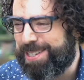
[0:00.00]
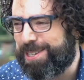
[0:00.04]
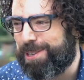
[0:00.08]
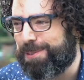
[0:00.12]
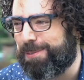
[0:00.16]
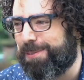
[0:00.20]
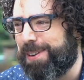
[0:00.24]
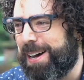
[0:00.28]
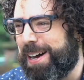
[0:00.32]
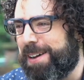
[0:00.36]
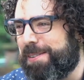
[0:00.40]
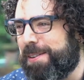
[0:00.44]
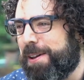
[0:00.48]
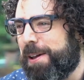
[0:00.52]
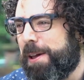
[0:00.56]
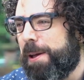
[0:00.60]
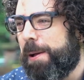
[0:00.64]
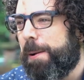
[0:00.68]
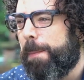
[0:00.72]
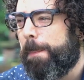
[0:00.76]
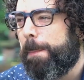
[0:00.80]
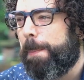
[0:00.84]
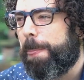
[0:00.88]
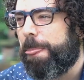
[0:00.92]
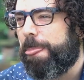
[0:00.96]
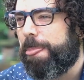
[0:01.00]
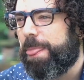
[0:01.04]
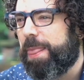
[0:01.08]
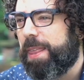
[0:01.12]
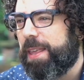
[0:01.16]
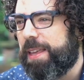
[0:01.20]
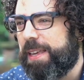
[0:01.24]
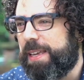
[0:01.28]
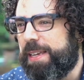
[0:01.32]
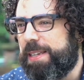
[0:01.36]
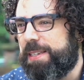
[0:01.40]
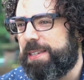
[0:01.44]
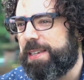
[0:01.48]
survived.
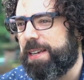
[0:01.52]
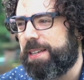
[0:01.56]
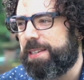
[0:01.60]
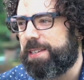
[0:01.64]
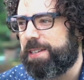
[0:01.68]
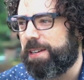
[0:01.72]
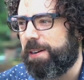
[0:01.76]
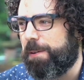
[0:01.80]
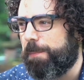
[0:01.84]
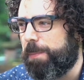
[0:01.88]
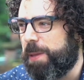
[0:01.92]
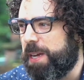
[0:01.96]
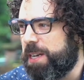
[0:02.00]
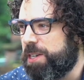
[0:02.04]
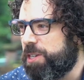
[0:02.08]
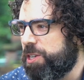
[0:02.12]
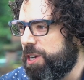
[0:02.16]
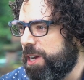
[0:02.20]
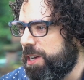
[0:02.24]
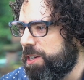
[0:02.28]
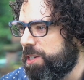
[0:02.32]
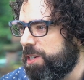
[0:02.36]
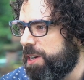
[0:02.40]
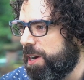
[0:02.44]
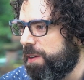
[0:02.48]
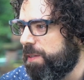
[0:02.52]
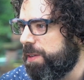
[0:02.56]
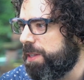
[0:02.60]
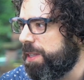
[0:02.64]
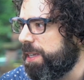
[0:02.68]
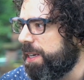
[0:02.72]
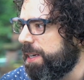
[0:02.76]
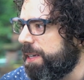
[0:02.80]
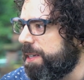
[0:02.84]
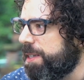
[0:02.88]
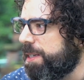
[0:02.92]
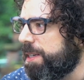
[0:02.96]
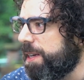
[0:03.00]
He said something that changed
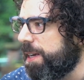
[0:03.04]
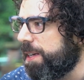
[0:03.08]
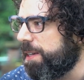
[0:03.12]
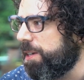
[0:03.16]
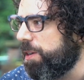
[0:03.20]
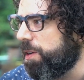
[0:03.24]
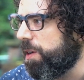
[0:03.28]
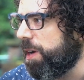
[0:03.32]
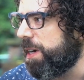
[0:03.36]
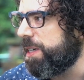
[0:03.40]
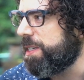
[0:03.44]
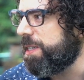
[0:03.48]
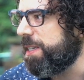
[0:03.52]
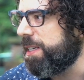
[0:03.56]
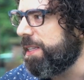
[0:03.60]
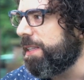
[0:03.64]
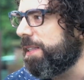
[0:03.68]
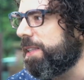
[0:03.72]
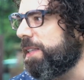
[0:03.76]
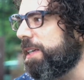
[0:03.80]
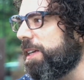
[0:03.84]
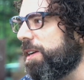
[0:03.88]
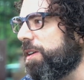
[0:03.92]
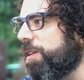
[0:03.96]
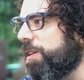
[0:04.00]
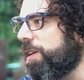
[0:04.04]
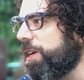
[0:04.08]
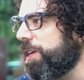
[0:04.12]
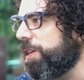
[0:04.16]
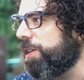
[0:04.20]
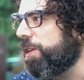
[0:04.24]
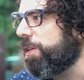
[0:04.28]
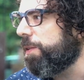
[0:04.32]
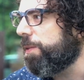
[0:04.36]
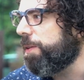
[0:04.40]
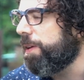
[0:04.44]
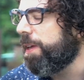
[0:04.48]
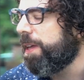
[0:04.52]
everything. He said, I see the leader in
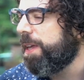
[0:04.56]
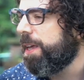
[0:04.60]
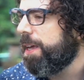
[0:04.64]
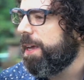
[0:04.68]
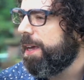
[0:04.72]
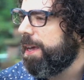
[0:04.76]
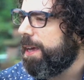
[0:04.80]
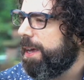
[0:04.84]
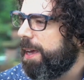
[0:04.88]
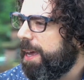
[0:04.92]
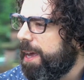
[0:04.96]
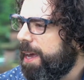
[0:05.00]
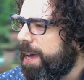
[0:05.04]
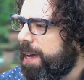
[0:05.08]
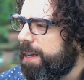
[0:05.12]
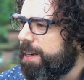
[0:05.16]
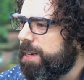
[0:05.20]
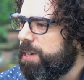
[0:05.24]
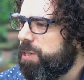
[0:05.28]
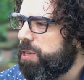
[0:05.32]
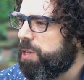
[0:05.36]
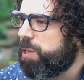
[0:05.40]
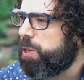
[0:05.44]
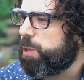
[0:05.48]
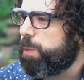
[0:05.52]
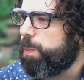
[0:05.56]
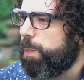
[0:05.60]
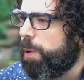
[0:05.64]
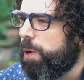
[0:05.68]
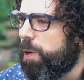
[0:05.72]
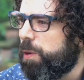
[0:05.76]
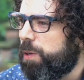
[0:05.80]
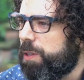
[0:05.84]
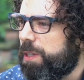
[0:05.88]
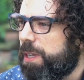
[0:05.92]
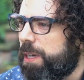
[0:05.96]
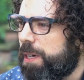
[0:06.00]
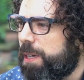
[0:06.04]
you. And he just
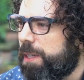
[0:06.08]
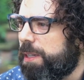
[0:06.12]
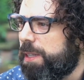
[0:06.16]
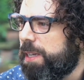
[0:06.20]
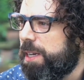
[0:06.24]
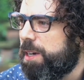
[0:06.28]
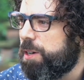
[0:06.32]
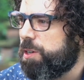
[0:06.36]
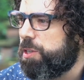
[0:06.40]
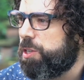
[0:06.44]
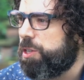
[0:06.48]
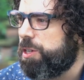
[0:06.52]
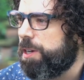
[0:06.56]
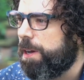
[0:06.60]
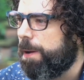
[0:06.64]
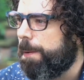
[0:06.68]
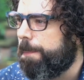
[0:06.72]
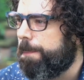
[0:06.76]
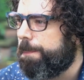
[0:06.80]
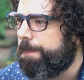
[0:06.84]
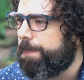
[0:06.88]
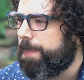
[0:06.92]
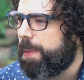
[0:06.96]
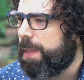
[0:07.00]
spoke the leadership